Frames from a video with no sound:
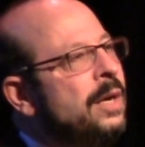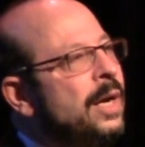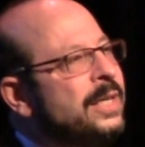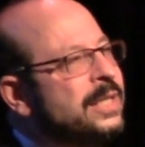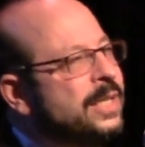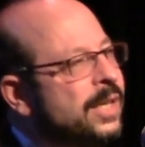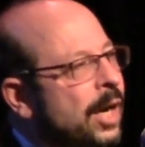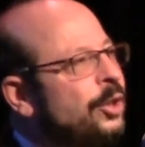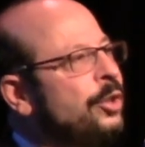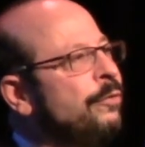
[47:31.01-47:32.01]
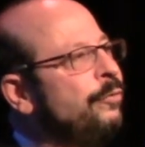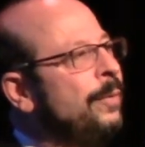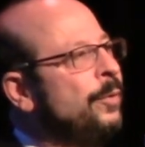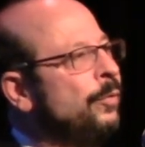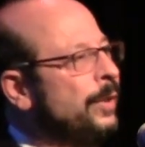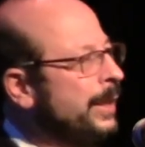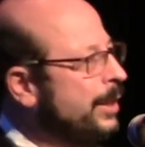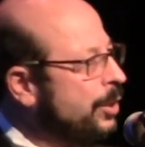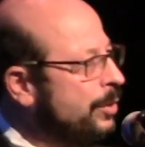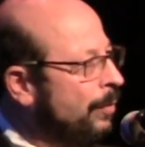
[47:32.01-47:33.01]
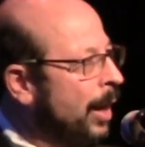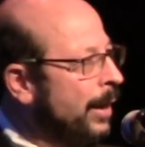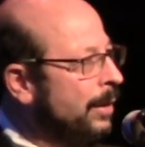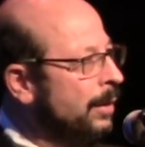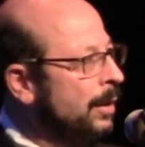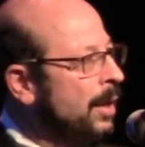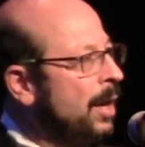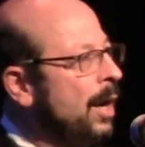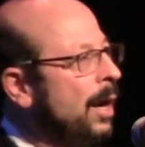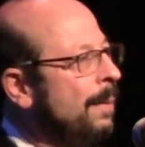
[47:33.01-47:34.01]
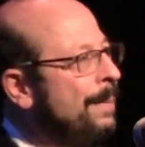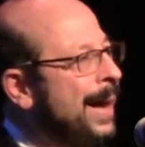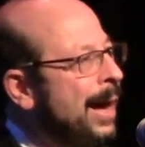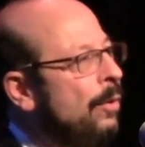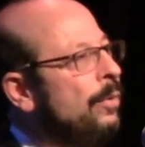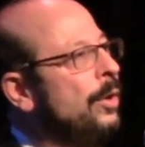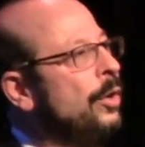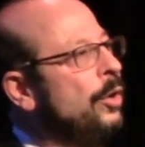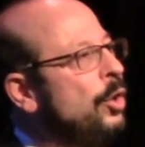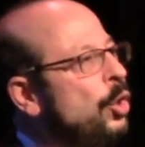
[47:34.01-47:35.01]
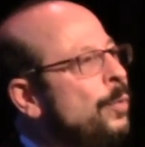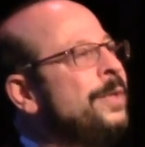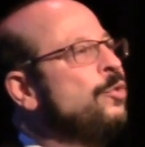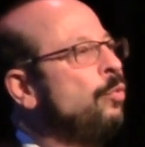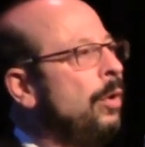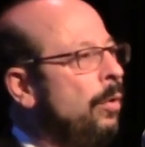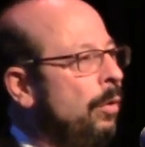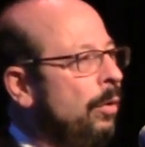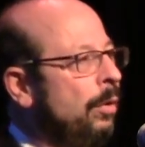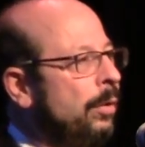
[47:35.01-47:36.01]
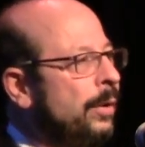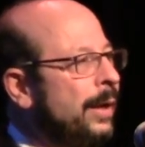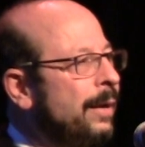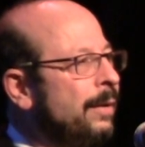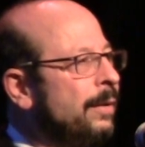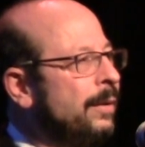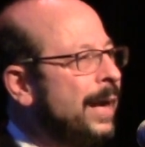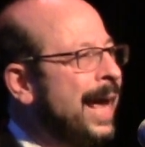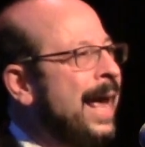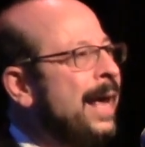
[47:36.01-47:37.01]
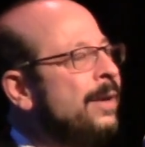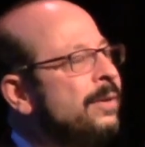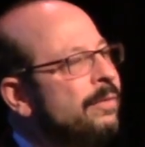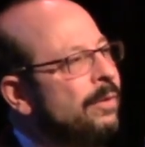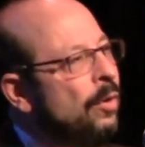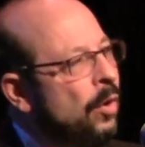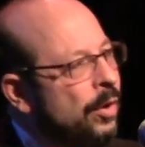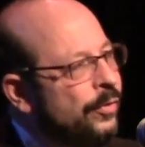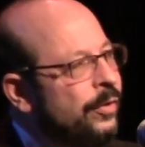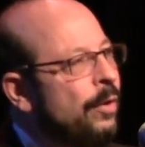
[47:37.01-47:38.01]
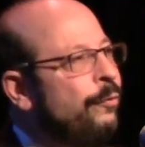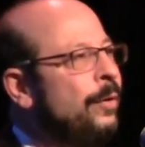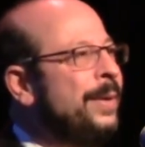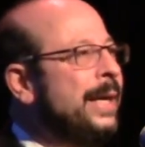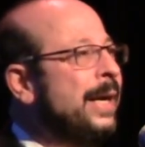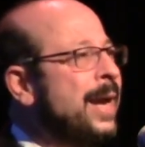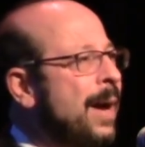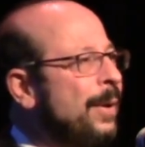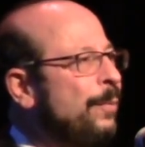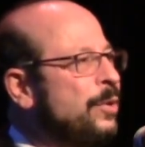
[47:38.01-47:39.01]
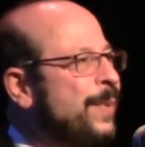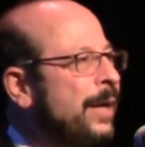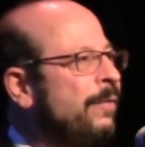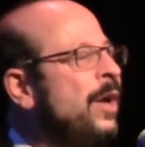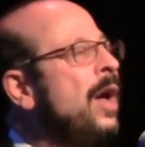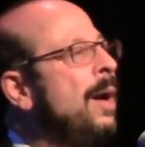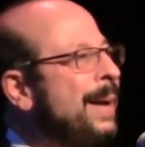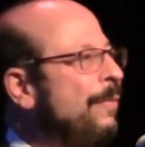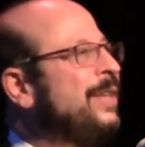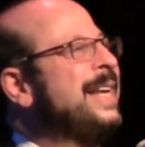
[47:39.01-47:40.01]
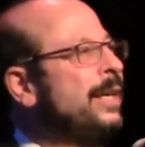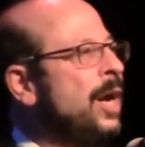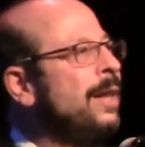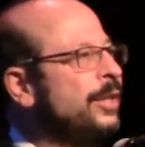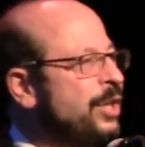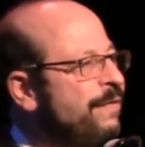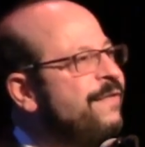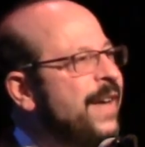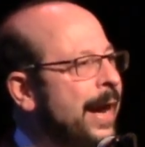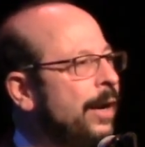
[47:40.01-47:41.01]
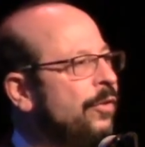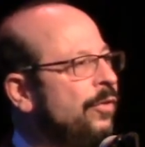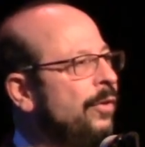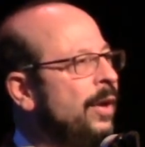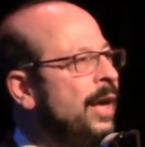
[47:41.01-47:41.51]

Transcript: a discussion from the religious right about humans' role and also from an economic perspective about the technology fix.